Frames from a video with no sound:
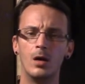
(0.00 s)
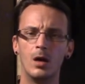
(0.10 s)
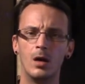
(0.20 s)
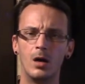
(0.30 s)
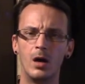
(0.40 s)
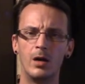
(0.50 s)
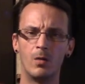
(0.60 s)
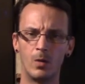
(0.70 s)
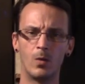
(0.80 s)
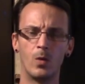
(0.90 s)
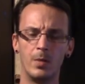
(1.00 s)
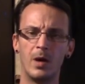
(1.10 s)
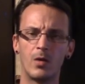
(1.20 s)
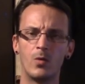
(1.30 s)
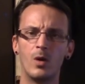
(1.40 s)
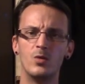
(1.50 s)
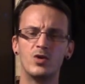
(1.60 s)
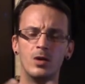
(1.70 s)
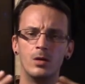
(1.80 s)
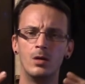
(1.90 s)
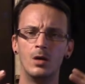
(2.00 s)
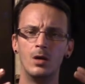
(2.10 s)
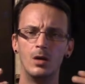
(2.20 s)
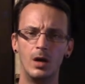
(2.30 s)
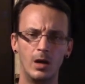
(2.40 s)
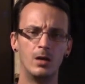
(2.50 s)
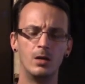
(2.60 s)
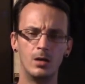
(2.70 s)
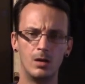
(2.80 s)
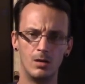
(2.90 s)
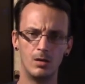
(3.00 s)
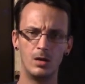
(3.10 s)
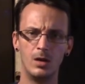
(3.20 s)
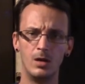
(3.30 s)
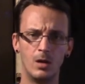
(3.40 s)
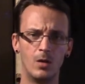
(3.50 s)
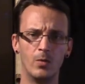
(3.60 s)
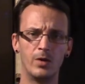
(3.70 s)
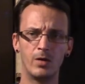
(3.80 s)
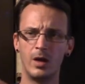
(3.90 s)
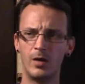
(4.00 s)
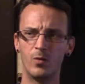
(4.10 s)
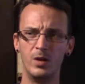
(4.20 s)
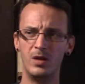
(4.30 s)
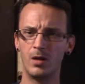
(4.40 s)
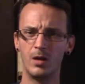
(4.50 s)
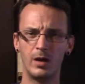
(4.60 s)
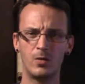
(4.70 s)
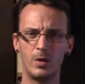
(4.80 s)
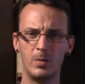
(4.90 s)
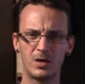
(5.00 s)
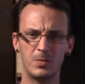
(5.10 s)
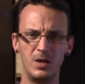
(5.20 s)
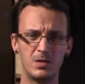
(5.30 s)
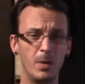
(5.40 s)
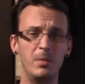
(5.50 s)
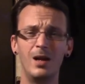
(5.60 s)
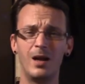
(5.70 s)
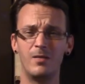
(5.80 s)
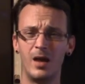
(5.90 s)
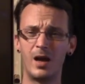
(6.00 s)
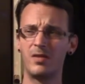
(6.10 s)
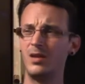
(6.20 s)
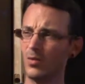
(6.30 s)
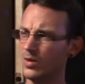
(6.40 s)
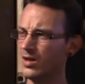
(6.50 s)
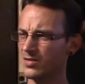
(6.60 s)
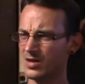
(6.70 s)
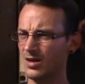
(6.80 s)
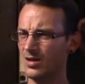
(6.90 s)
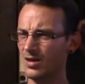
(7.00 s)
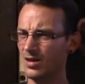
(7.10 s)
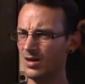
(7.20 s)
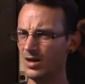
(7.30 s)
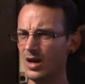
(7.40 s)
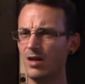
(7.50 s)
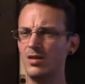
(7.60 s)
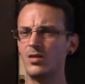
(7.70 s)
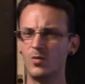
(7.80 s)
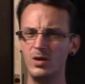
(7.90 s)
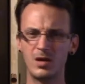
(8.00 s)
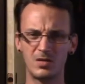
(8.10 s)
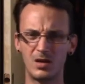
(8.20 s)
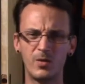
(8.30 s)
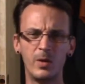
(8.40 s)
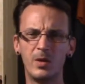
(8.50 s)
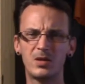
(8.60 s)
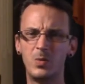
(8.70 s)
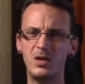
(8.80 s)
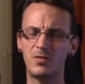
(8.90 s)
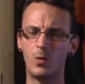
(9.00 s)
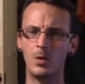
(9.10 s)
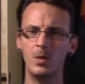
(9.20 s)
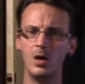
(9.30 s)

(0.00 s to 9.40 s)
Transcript: Uh, I don't want to worry about corrosion. And, the, the, you know, they're like retail like 20 bucks a piece. Maybe not even that. I think the retail's like, yeah, I think the retail's like 20 bucks a piece for them.